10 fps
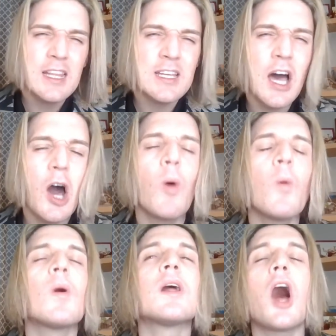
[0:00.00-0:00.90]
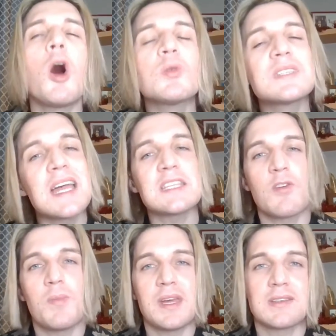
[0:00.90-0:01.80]
The whole, the whole sense
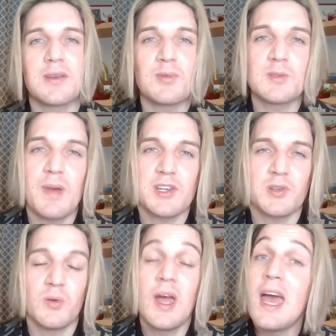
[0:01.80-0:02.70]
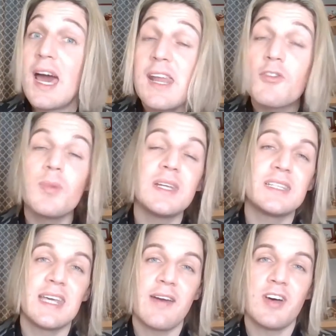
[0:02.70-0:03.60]
of being so special and everybody
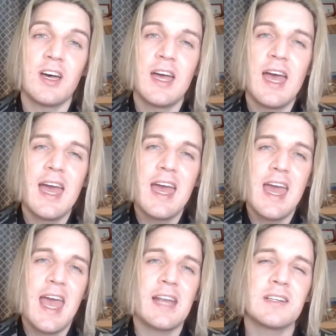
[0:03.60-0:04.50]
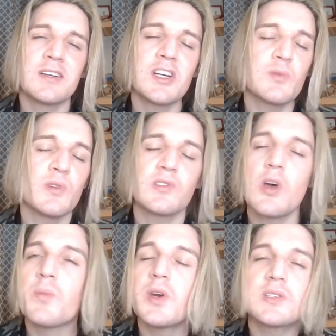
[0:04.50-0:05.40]
together in Christmas
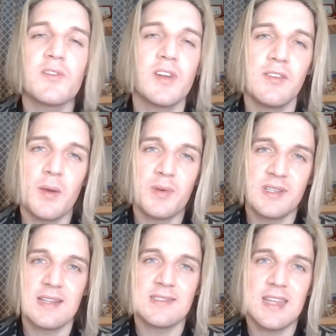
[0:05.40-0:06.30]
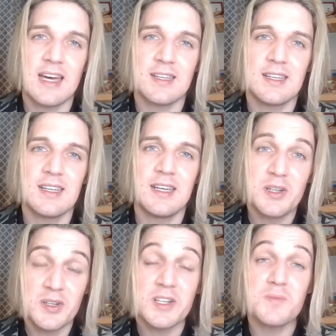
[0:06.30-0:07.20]
so beautifully represents that.
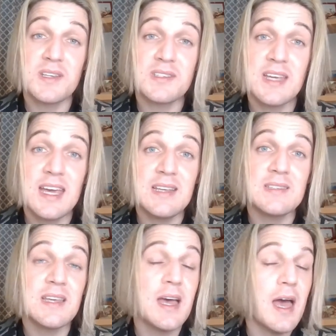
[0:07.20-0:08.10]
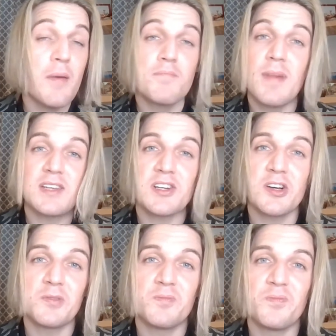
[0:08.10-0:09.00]
Christmas is
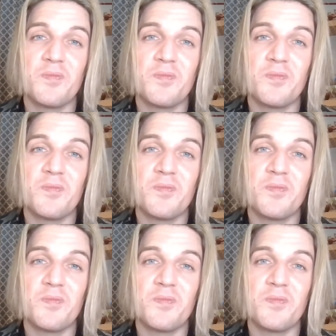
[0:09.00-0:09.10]
magical.